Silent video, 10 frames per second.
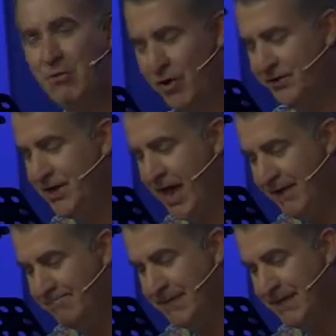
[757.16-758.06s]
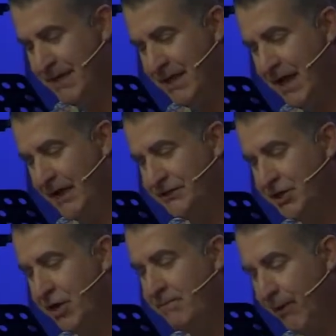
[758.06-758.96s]
one time as a
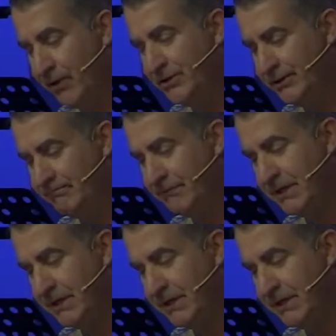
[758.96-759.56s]
young person